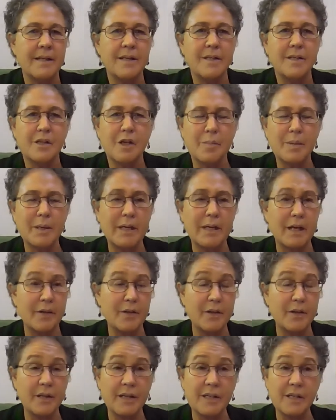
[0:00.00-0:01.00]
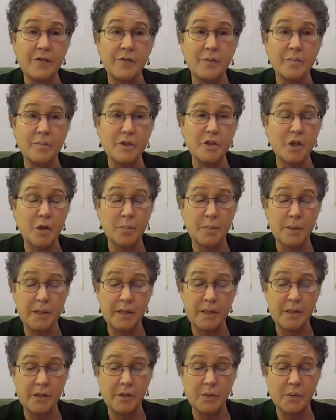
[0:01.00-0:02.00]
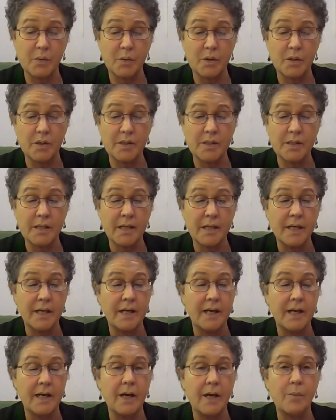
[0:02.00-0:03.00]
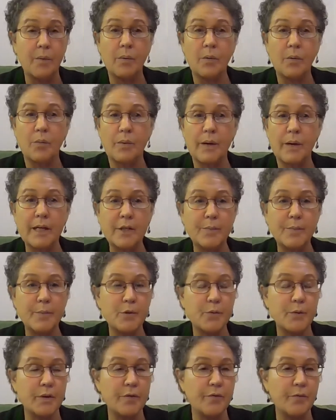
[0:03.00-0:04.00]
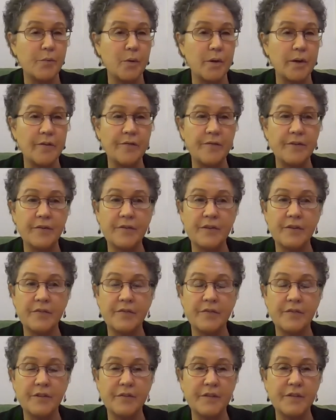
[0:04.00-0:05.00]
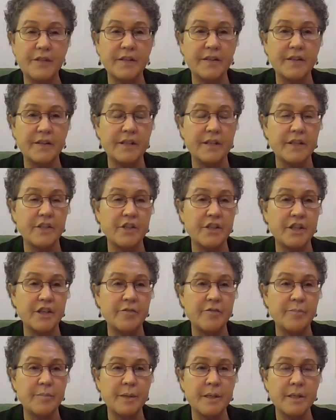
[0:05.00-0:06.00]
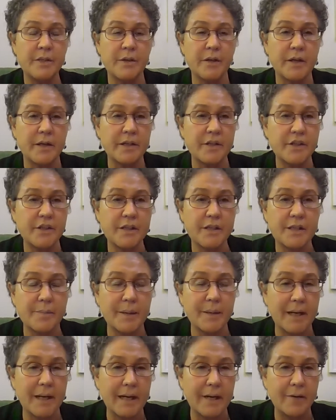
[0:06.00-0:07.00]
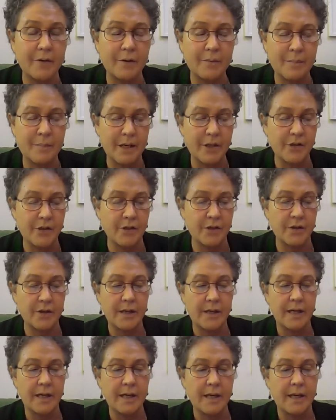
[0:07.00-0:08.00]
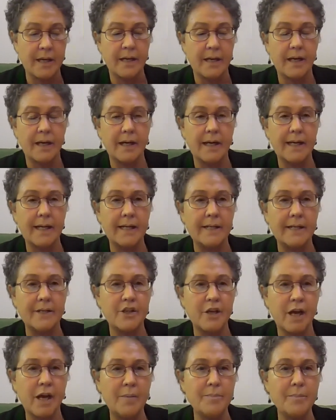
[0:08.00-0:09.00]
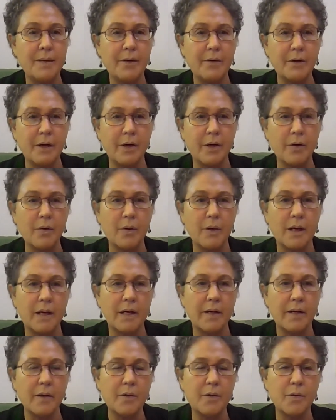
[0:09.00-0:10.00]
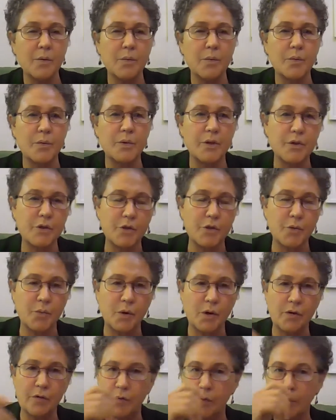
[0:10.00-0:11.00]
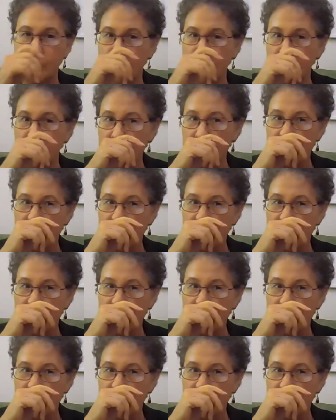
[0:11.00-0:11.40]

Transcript: so many other things from so many schools. We were ranked between 45th and 50th in achievement on just about every measure. And John Merrow, who used to work for